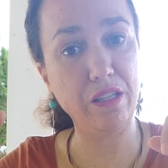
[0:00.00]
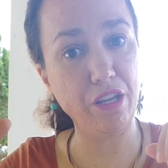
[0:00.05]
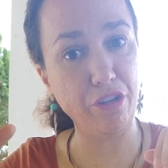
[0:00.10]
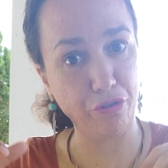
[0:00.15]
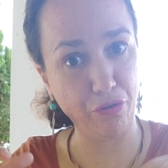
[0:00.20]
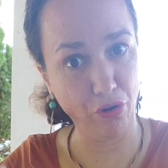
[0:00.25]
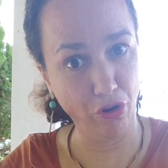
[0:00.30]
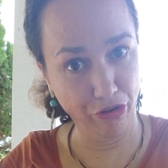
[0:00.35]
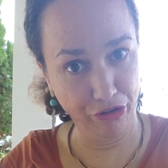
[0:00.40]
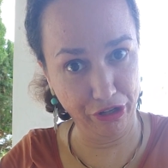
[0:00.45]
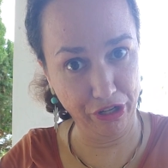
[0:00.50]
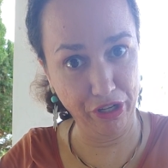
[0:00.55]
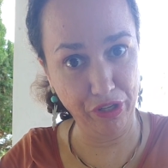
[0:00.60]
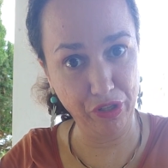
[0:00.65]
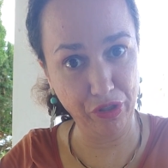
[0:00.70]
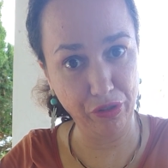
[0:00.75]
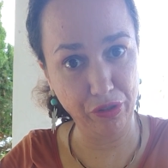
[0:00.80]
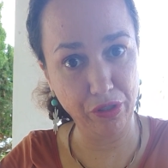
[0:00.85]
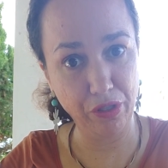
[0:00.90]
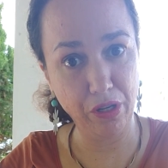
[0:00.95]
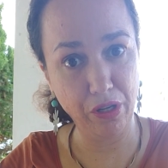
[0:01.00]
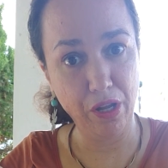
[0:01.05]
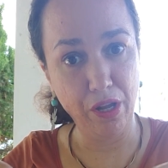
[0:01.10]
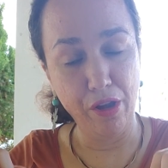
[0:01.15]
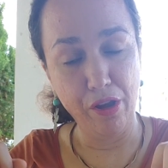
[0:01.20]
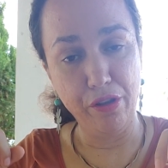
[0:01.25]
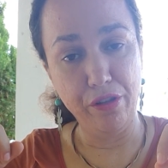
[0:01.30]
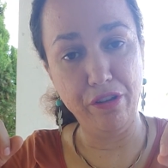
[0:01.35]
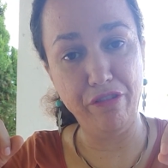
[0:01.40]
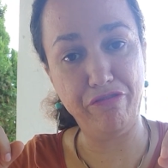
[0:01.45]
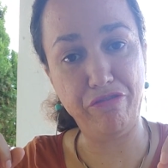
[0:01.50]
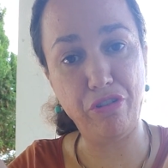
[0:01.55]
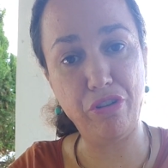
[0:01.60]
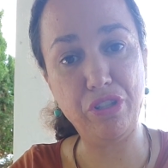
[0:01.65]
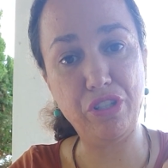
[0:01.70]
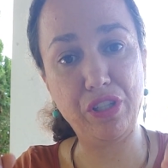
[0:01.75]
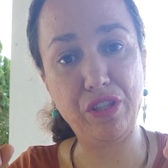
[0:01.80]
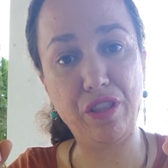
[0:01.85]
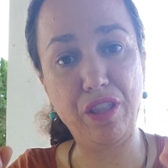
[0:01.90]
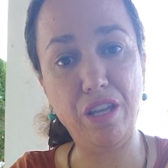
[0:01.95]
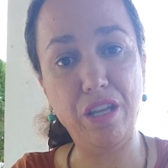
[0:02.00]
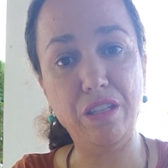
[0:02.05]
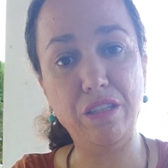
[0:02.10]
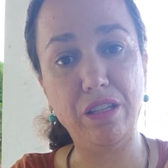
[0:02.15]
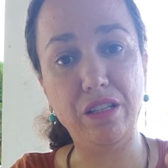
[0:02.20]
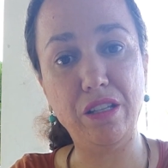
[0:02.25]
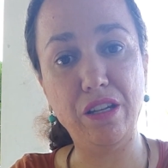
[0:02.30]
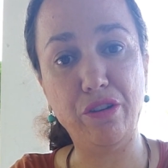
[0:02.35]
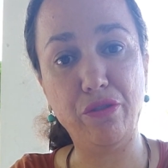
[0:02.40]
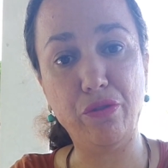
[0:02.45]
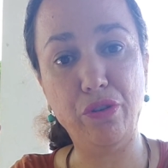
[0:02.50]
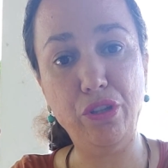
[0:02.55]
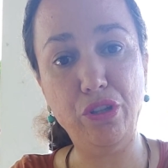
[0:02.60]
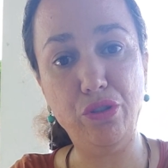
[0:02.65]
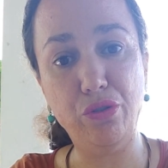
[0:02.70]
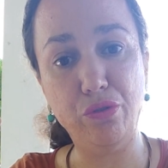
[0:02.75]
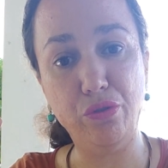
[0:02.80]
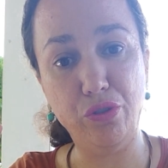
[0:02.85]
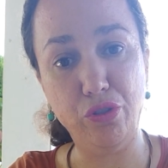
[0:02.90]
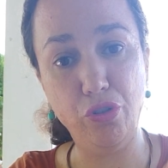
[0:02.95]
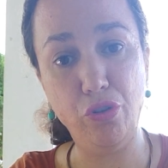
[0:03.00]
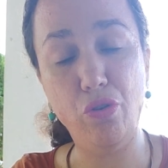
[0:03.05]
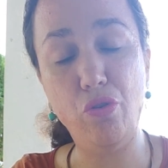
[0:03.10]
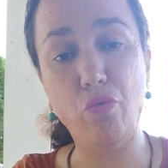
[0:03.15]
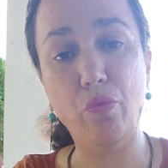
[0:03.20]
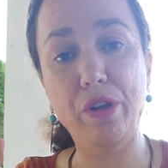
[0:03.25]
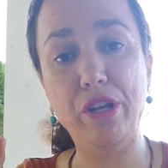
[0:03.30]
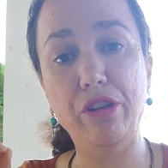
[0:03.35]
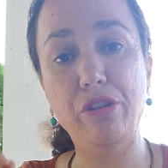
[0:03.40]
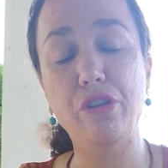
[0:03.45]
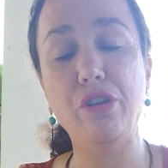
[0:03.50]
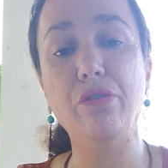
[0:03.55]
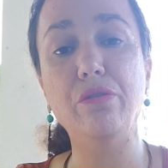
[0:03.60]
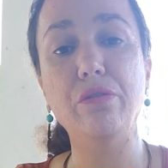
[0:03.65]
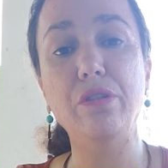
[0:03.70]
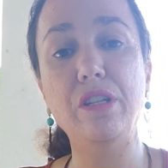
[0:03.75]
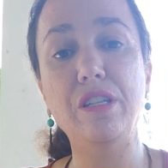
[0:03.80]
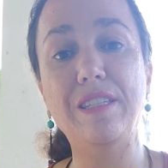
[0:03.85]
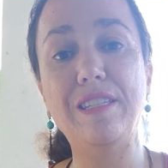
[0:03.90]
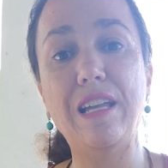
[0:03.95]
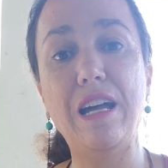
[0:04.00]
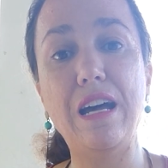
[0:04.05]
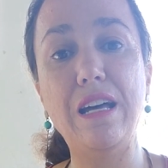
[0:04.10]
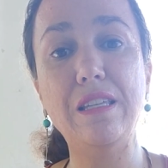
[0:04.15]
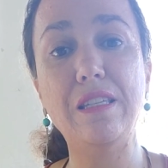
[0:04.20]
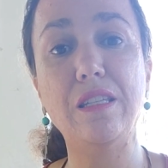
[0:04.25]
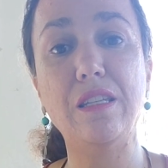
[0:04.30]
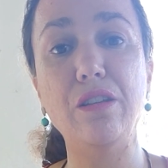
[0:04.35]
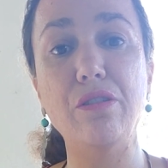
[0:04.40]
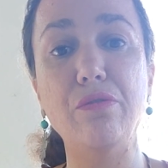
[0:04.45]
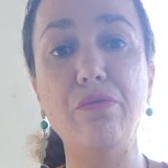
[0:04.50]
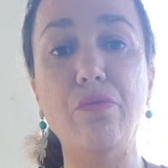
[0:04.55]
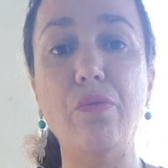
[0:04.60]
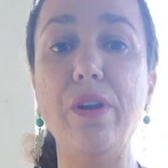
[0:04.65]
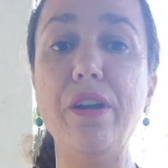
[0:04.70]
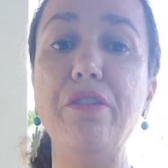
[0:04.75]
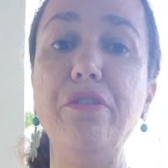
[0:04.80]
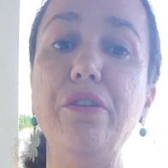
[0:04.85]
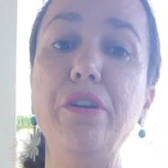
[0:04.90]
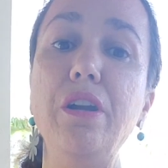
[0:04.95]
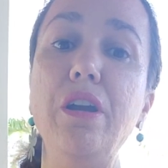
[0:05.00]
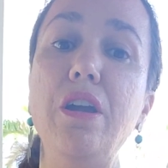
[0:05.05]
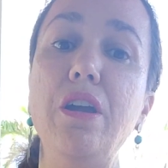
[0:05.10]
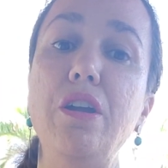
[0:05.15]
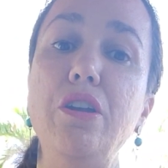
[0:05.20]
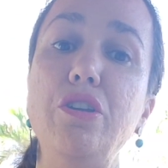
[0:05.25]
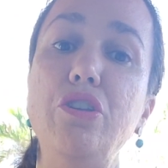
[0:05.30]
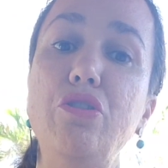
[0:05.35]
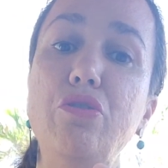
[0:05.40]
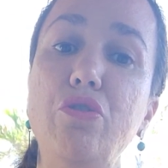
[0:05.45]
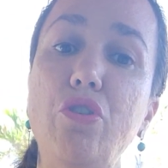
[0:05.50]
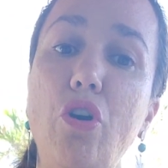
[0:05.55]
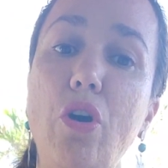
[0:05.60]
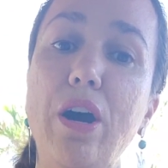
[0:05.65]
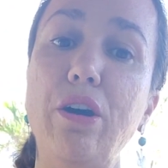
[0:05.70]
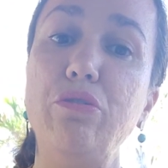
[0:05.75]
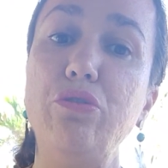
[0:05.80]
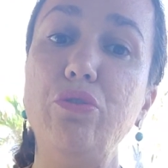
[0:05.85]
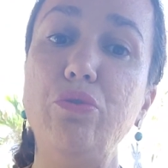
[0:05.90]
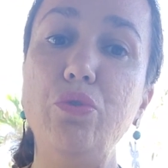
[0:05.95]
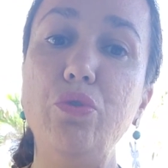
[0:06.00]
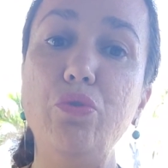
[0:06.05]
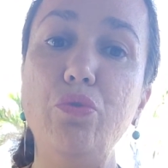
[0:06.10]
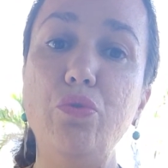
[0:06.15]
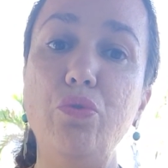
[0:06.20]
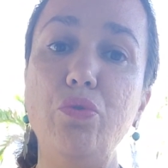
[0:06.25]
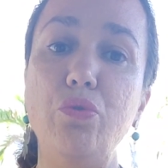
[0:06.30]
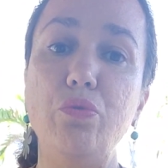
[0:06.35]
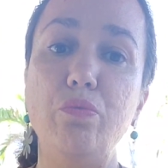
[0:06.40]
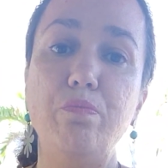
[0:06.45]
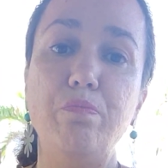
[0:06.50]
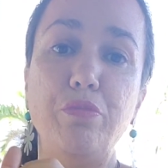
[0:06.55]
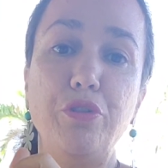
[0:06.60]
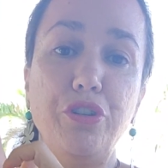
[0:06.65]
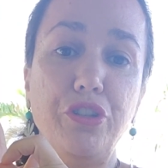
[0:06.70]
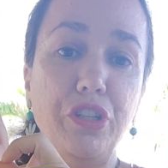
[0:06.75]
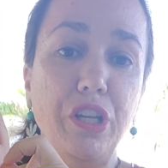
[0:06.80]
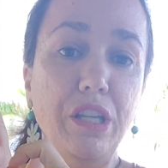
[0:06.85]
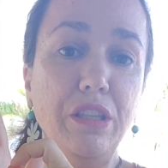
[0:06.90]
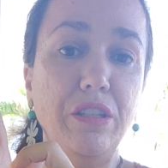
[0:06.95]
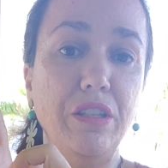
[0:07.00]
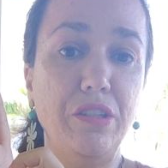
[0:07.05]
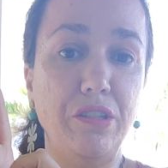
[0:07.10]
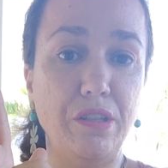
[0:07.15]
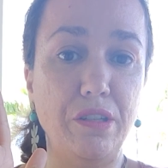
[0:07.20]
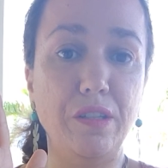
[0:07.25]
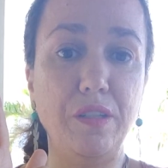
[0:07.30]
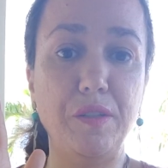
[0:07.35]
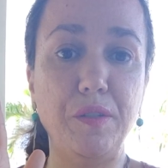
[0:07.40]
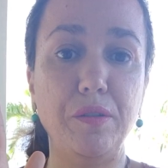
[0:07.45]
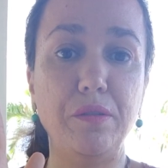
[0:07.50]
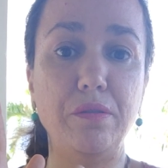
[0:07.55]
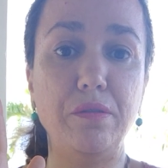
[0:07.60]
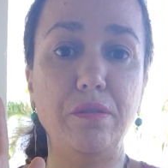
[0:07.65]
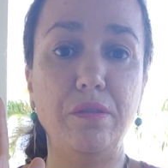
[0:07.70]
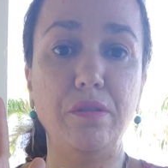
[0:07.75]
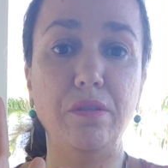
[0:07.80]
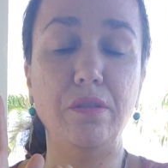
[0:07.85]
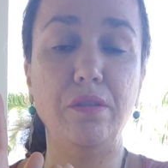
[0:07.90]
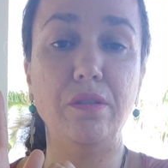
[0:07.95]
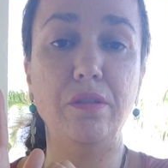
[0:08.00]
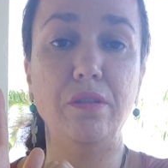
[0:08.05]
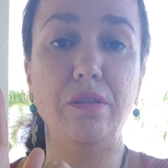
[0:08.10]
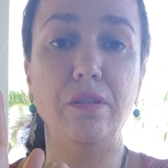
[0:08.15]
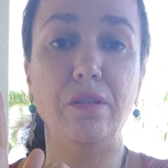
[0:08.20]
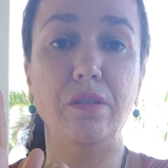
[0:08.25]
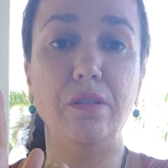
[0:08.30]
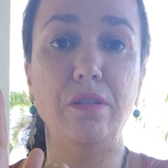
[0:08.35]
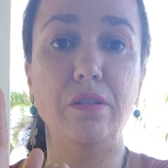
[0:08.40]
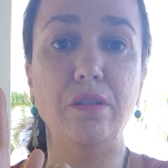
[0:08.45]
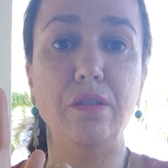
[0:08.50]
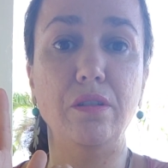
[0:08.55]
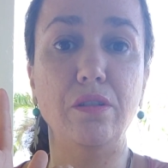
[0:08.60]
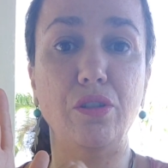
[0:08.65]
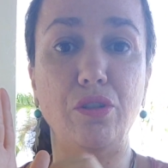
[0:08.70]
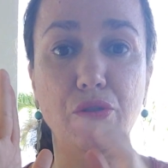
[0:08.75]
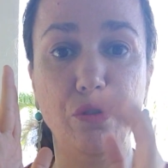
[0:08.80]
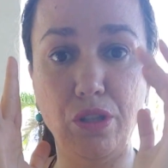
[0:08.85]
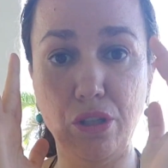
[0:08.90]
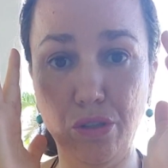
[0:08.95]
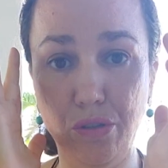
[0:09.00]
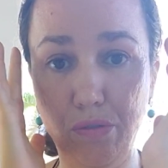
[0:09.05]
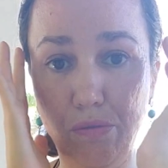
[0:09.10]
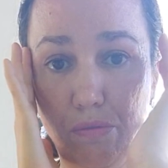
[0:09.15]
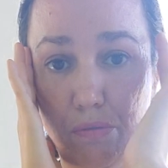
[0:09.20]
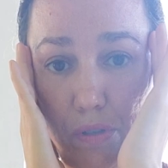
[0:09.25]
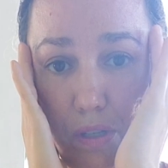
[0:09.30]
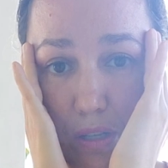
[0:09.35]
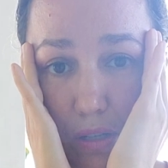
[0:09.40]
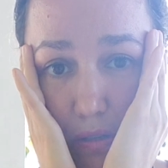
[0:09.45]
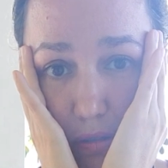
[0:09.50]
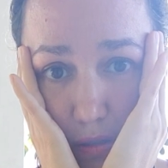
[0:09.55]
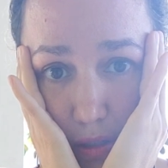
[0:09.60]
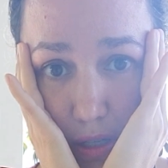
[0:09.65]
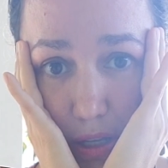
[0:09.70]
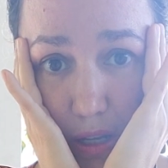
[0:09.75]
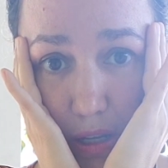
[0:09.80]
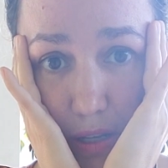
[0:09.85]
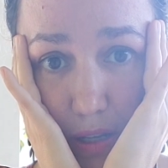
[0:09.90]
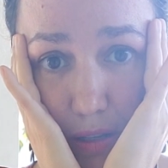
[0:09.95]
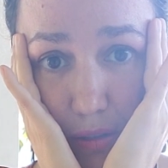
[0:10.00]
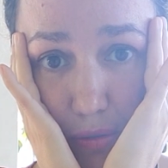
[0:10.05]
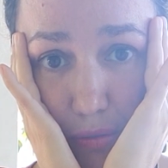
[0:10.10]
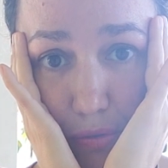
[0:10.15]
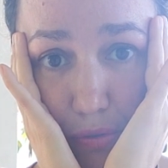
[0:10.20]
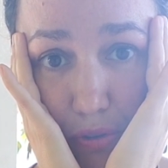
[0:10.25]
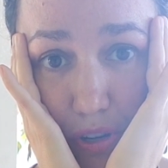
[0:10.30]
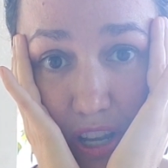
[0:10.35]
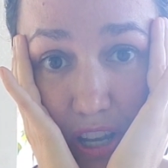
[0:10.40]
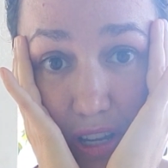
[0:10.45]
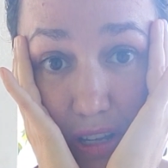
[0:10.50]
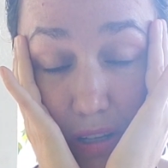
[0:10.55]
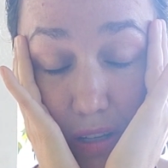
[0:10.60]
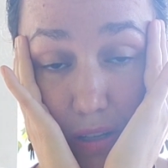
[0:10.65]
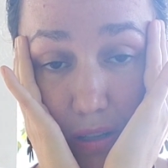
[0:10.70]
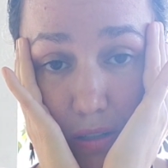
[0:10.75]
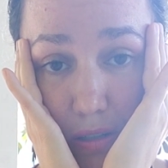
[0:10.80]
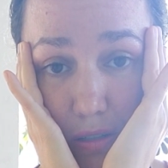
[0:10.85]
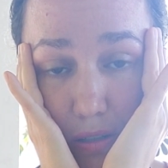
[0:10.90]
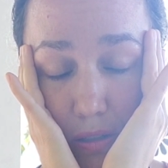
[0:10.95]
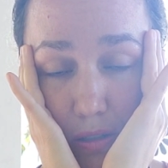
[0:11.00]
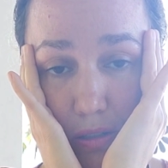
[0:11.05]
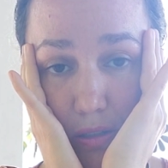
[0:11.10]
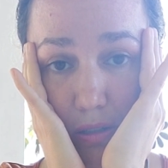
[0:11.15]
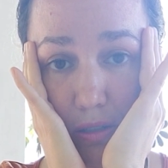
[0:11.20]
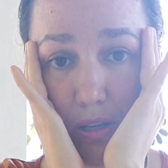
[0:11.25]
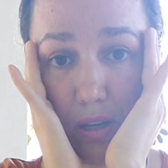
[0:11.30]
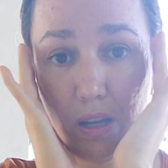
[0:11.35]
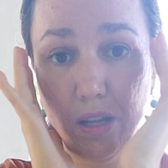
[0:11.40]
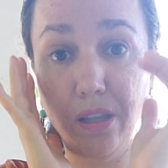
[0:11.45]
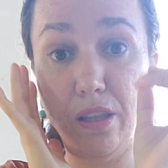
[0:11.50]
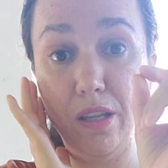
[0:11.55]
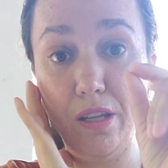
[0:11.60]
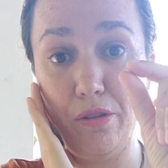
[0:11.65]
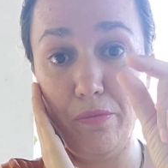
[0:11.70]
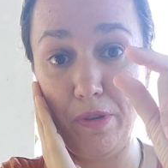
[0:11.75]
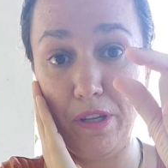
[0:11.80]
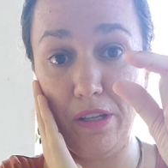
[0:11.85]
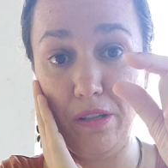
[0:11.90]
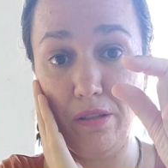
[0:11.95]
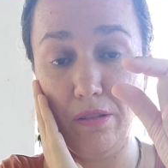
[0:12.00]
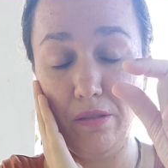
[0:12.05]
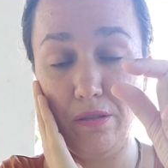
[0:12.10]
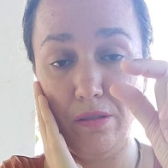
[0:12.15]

they are honest, the first thing that they are going to do with you is ask you whether you know how to do percentages, so that you can get it through your head a little bit.